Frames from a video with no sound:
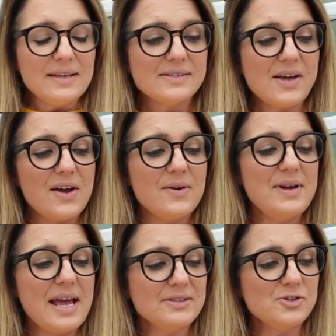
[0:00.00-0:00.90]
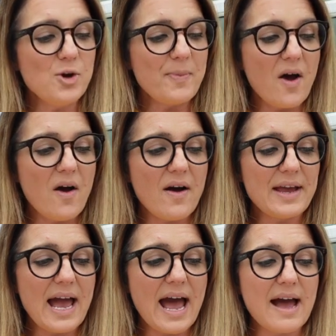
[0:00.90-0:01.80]
so next up I
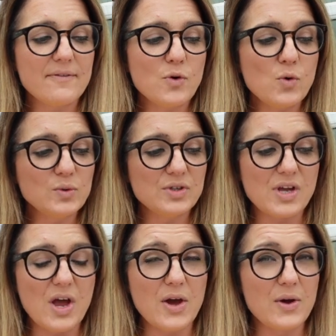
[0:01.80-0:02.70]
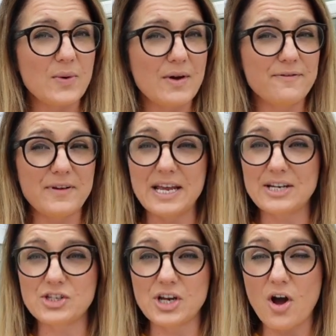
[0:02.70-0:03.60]
have also
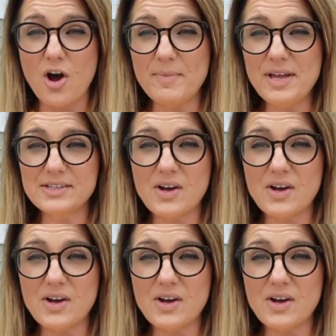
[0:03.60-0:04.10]
finished a garment.